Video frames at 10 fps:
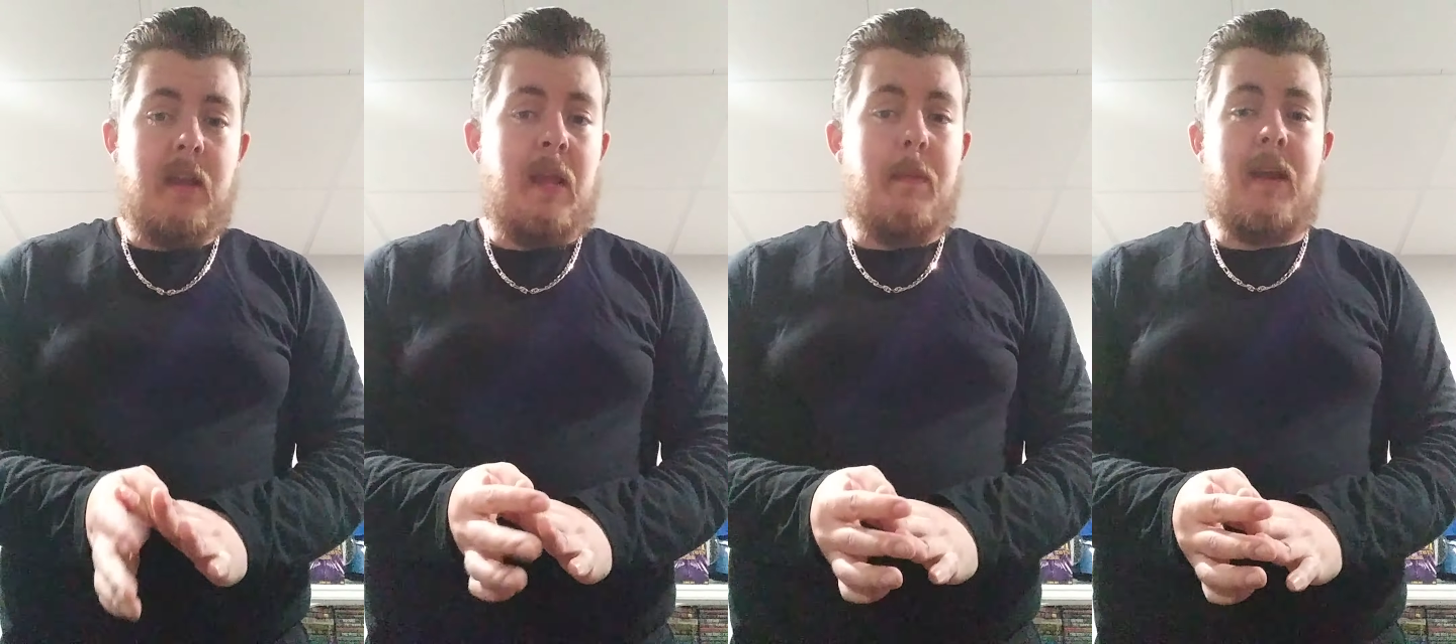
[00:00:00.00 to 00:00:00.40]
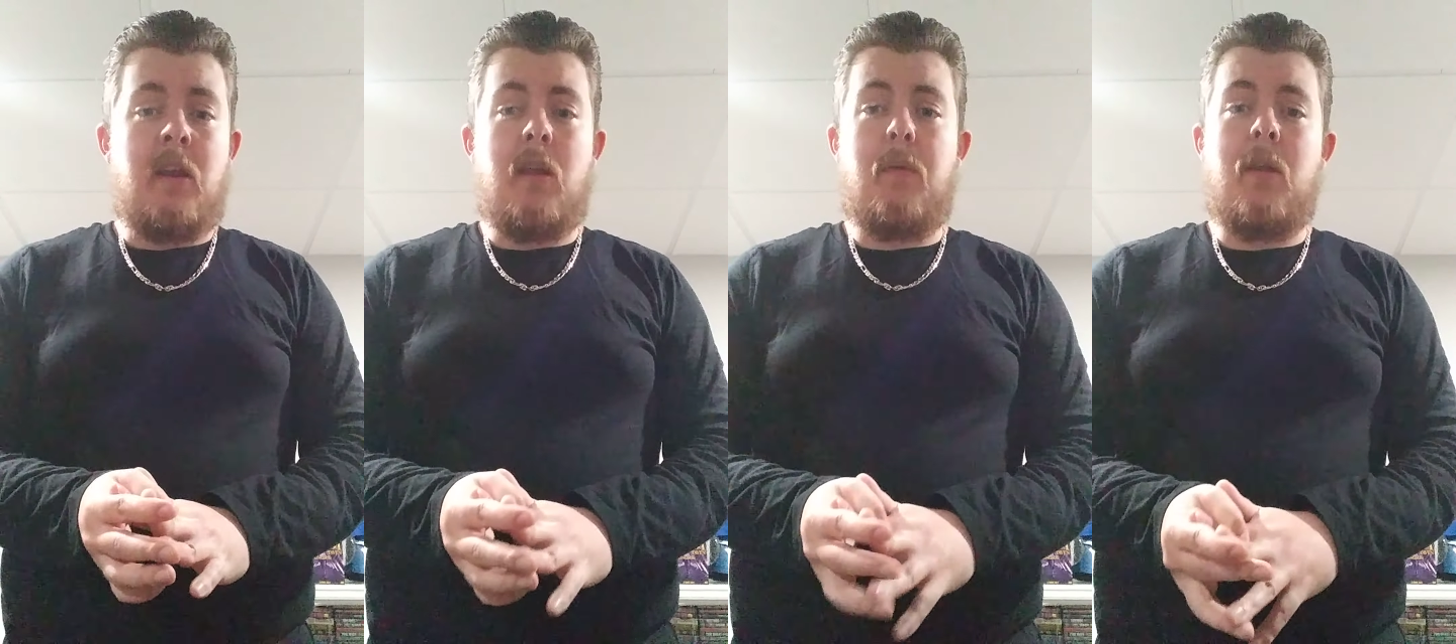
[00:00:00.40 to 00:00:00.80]
came back
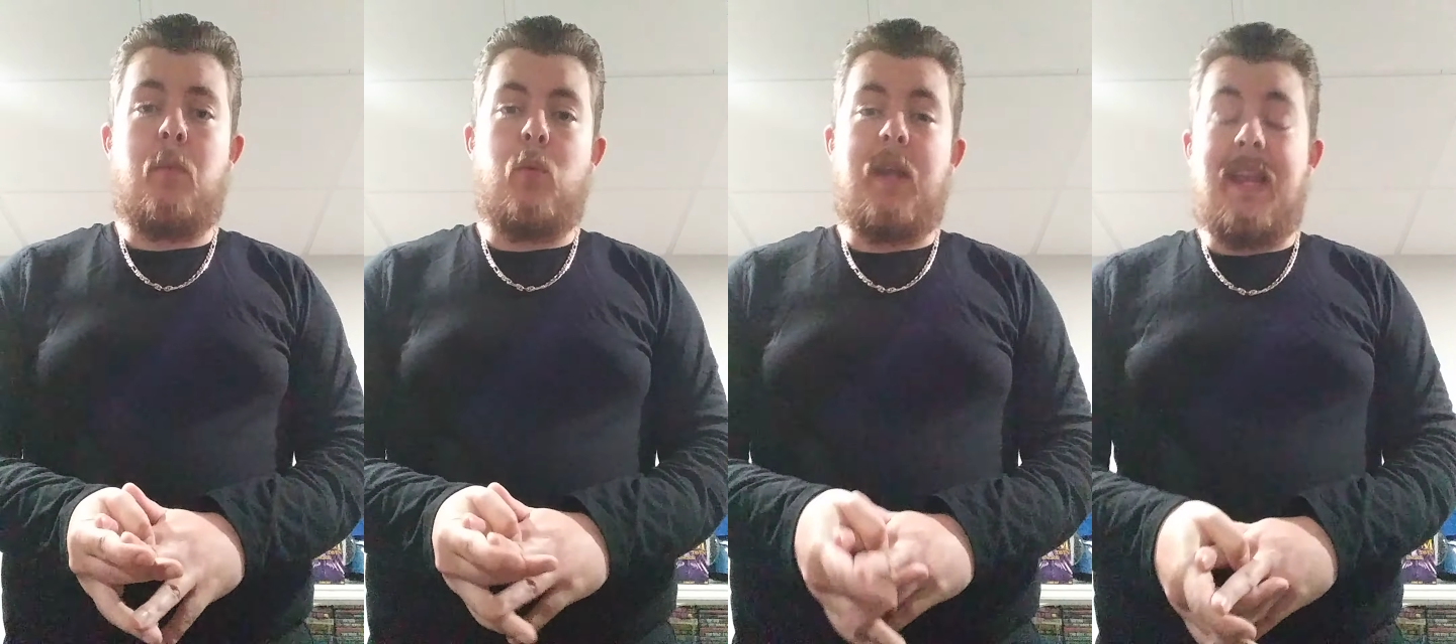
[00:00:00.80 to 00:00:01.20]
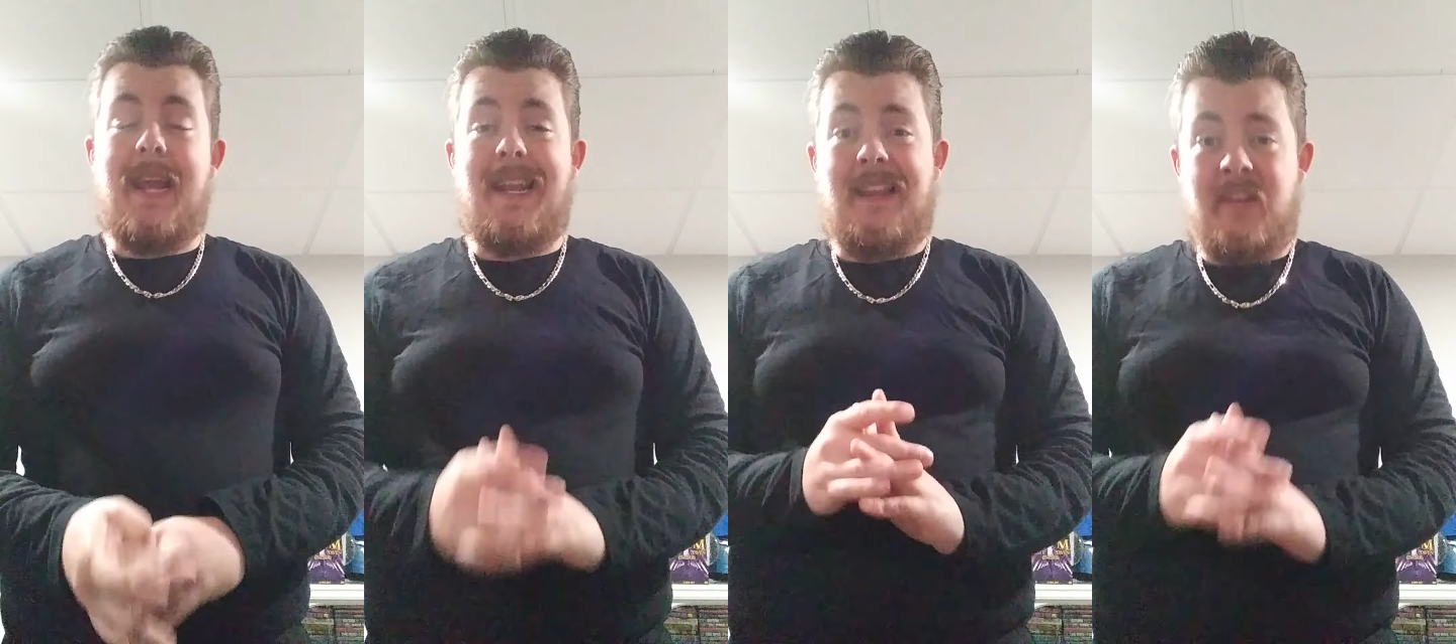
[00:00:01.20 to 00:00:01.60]
in WWE in
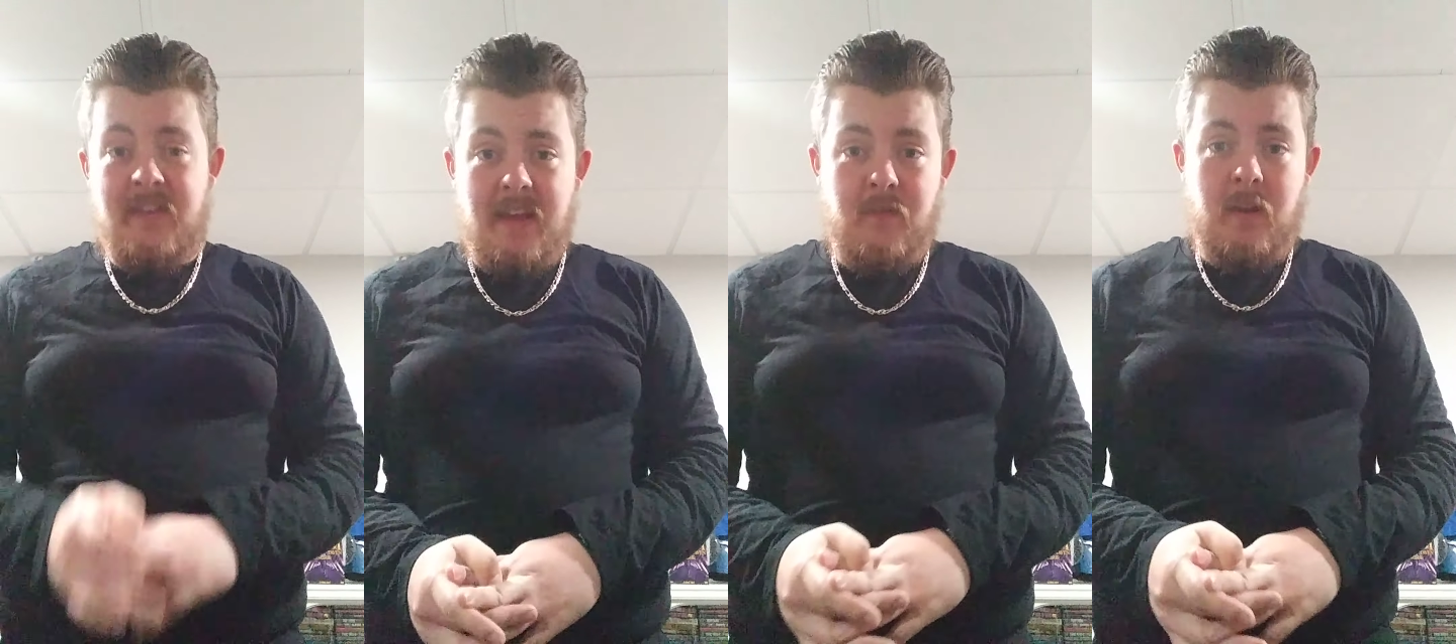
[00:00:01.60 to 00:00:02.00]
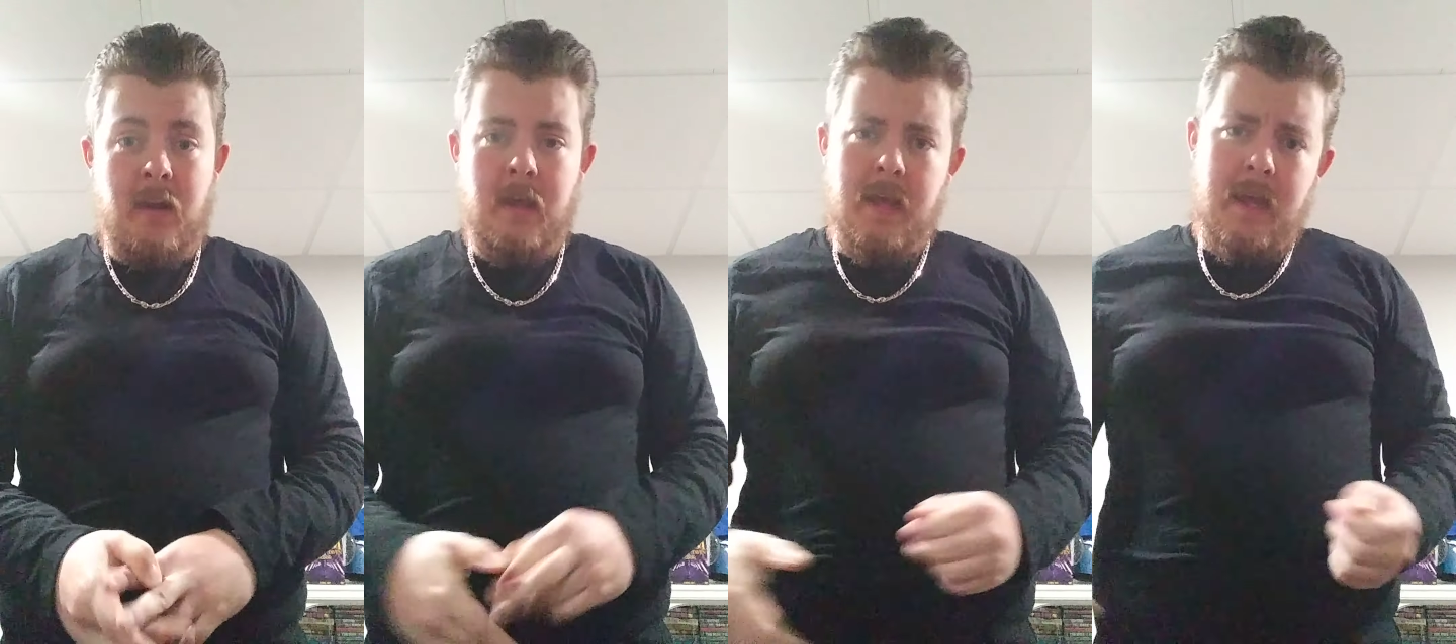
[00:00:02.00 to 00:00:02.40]

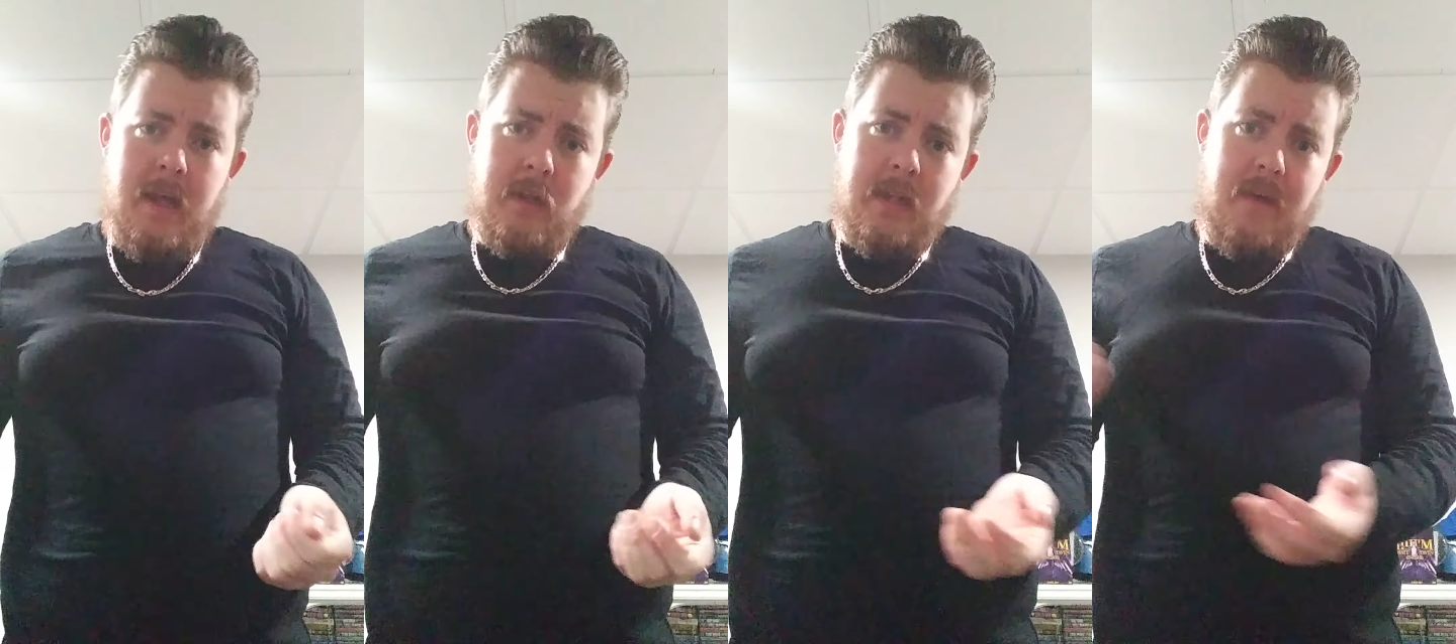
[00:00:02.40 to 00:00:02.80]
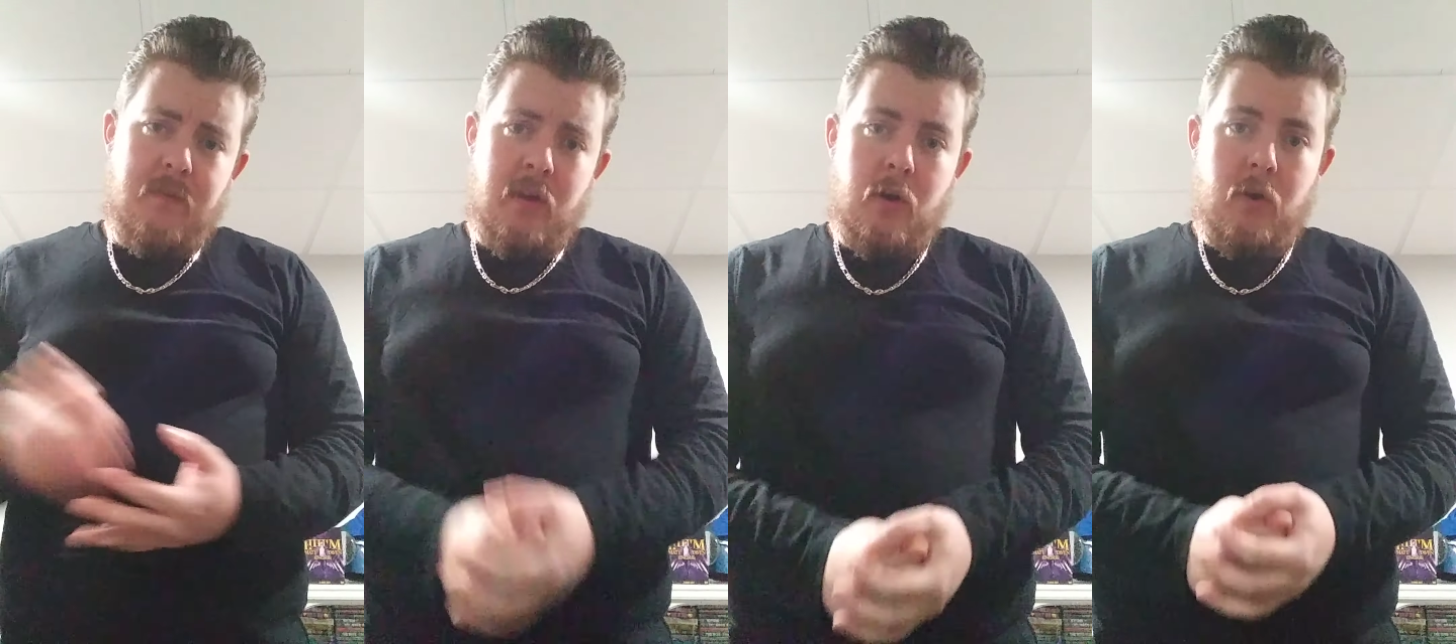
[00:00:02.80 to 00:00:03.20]
'97, left in